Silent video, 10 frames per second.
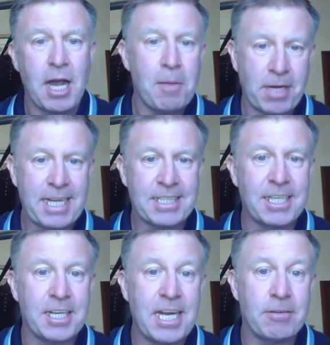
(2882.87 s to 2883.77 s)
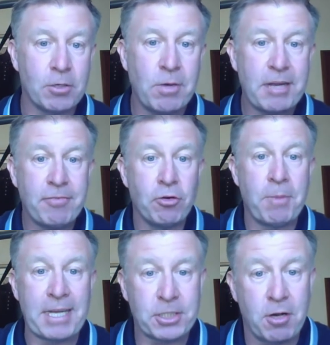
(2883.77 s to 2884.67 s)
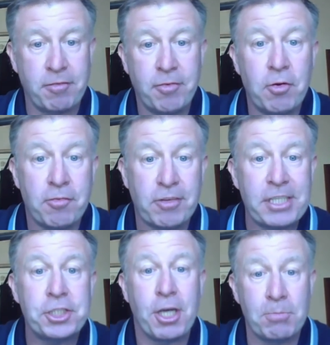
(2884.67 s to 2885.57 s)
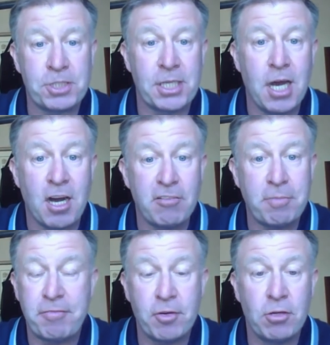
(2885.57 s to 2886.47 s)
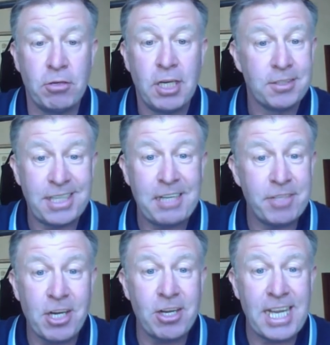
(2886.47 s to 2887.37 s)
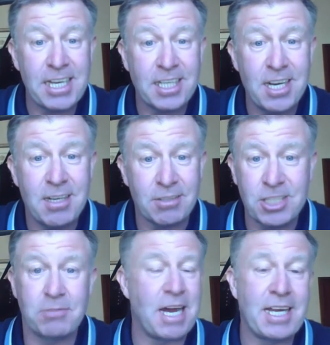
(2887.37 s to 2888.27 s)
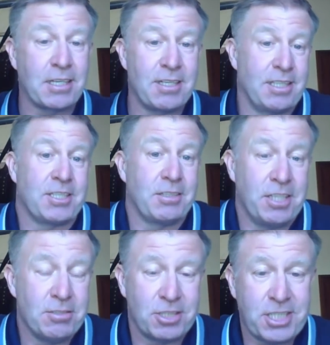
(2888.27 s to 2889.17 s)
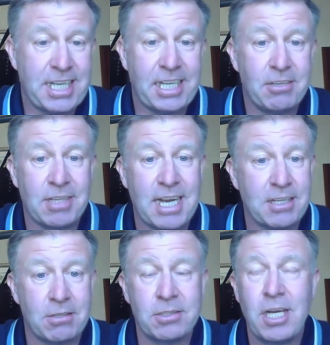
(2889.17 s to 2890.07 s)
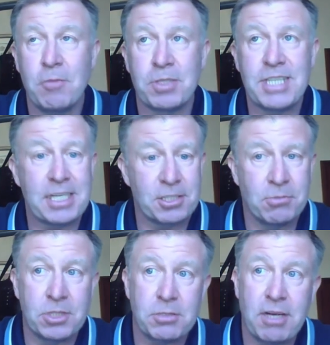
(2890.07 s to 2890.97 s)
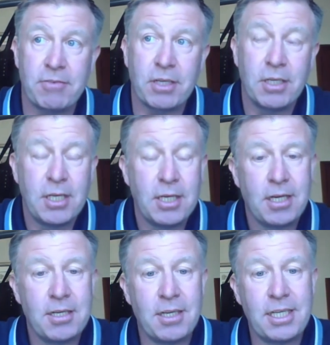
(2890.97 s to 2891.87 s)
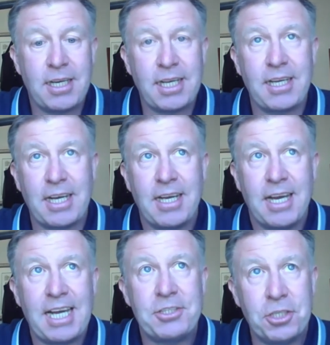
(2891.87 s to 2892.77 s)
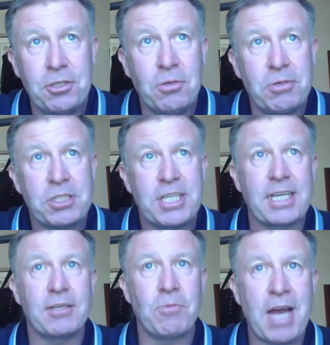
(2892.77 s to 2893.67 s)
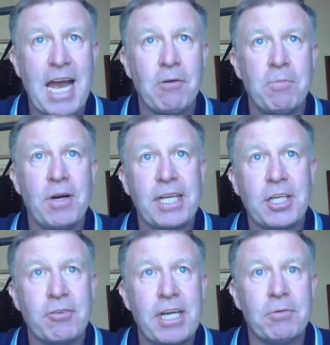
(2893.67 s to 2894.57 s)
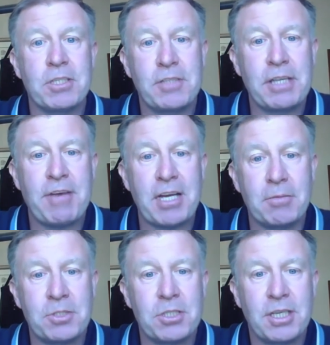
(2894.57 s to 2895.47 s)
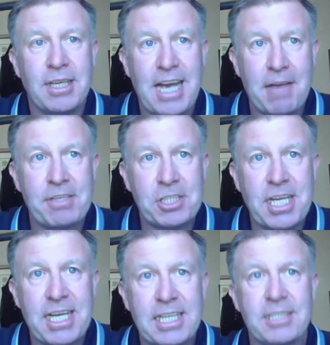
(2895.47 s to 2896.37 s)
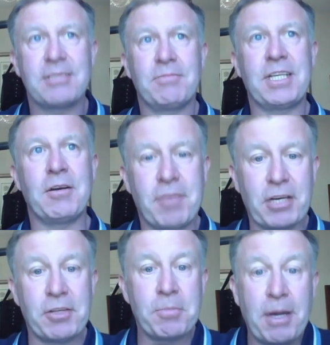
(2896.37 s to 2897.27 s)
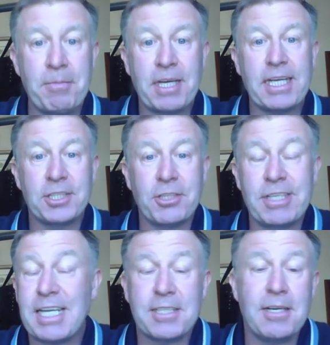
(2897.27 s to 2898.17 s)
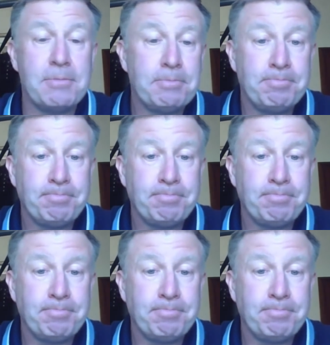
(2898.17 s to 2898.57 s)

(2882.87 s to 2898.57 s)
I played in an era where fullbacks got 4 free chops in half before they even got a yellow card. So as a skinny young lad, I got no protection whatsoever. And I do always think how my career would have developed having stayed, Villa in the Premier League during that time.